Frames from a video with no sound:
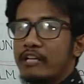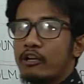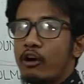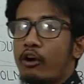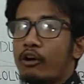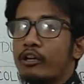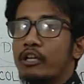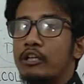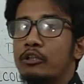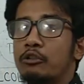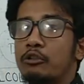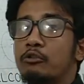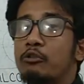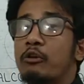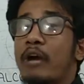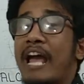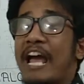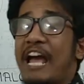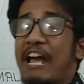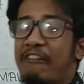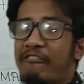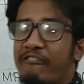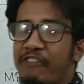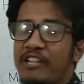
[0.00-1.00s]
in order to
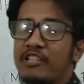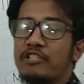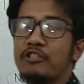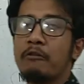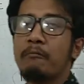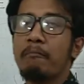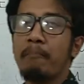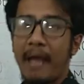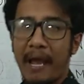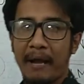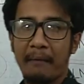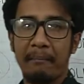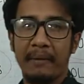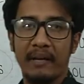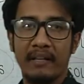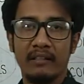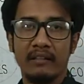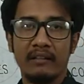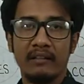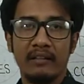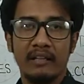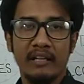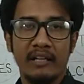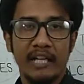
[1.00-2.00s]
avenge
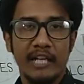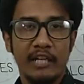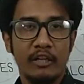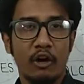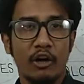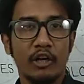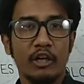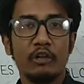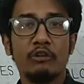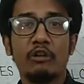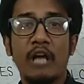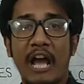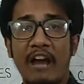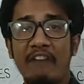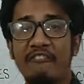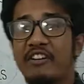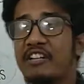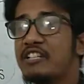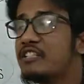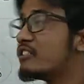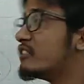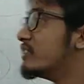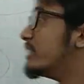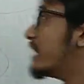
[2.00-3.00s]
Macbeth, in order to avenge